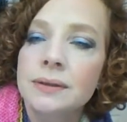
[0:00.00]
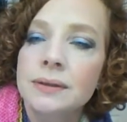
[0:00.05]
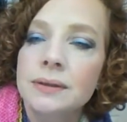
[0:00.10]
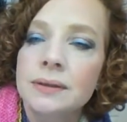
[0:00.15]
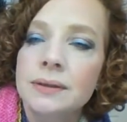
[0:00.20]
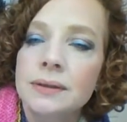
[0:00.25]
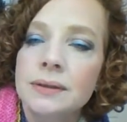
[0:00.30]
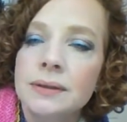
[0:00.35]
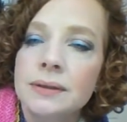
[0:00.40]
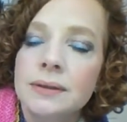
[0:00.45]

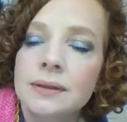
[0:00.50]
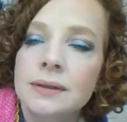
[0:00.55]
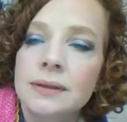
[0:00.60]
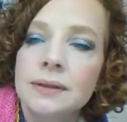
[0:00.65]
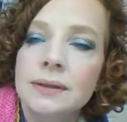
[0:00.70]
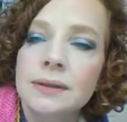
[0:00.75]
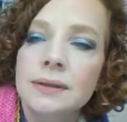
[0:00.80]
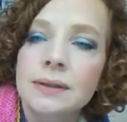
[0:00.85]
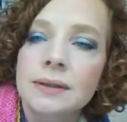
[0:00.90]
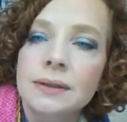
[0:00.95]

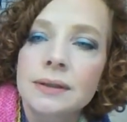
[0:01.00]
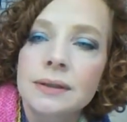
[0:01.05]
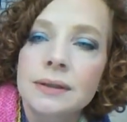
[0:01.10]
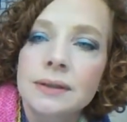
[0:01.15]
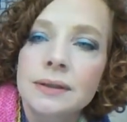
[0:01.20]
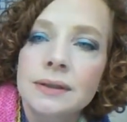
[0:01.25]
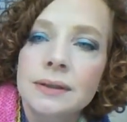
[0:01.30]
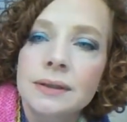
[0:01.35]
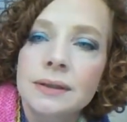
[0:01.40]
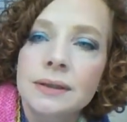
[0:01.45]

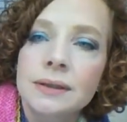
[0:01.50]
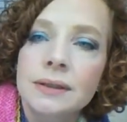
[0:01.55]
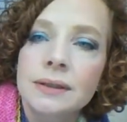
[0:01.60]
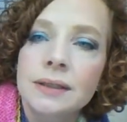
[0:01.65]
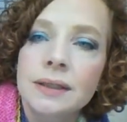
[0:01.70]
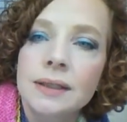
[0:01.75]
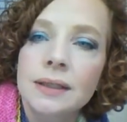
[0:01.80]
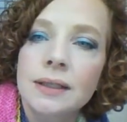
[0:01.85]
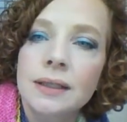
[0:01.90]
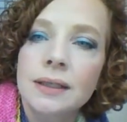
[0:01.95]

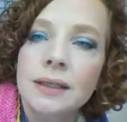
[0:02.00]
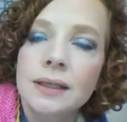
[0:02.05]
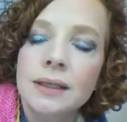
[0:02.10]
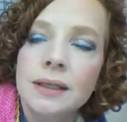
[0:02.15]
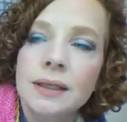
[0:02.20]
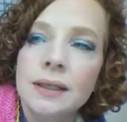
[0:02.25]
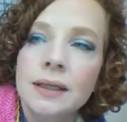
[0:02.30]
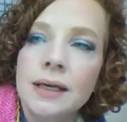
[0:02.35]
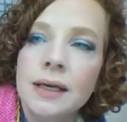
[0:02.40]
Nobody speaks.